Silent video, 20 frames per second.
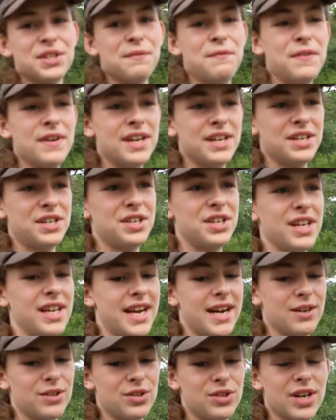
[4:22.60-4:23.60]
the fish and
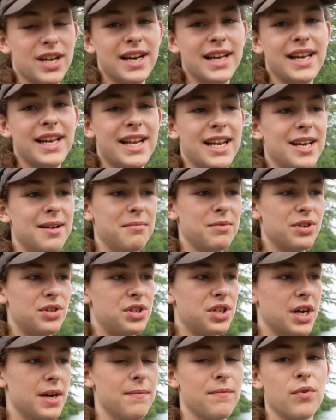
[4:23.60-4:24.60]
I was trying to get him to
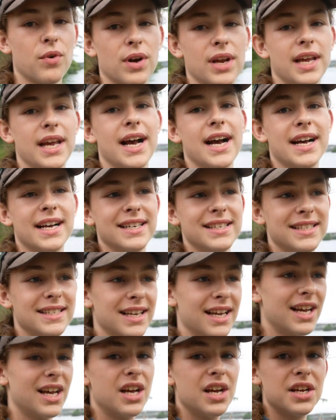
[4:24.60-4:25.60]
jump for you guys.
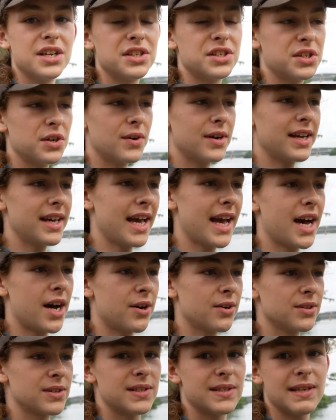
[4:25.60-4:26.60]
So it
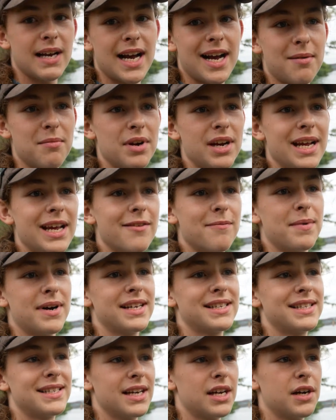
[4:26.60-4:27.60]
counts. I'm gonna give
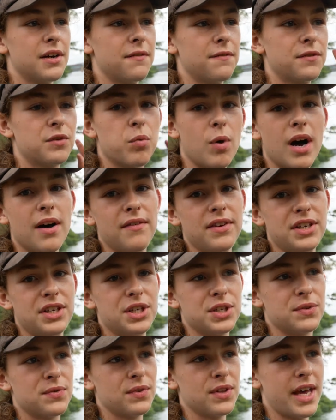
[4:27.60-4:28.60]
myself 12
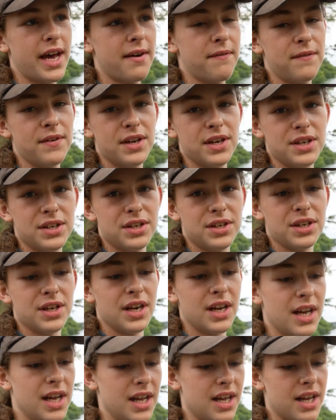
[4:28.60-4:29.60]
inches for that fish.
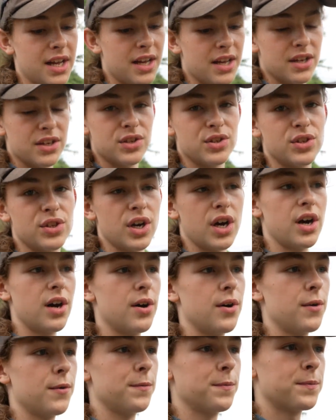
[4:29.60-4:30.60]

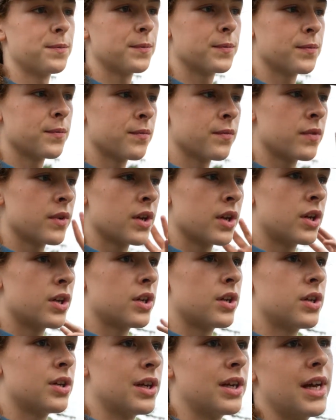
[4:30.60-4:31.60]
So,
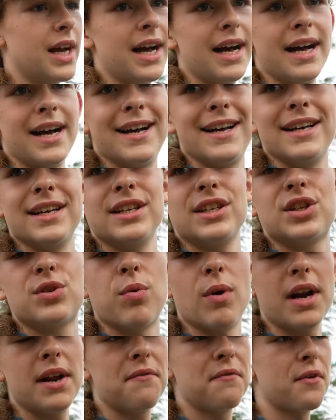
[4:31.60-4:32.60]

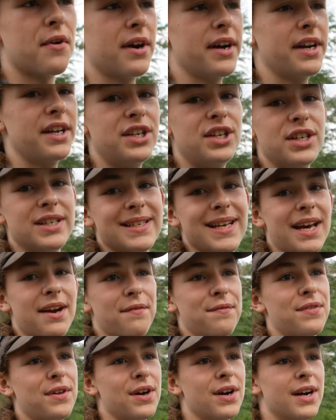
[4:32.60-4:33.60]
24 inches out
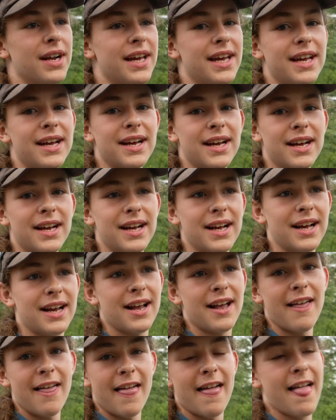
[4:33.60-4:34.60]
of 30.
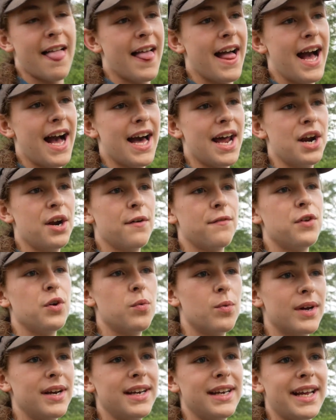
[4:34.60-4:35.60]
I don't know if you
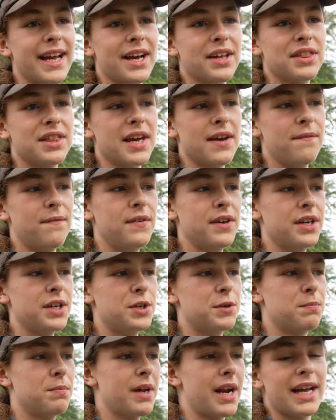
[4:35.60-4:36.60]
wouldn't count that
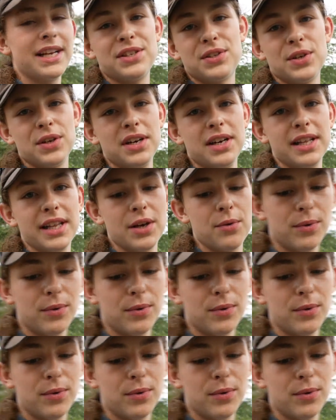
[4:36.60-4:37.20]
fish, but I certainly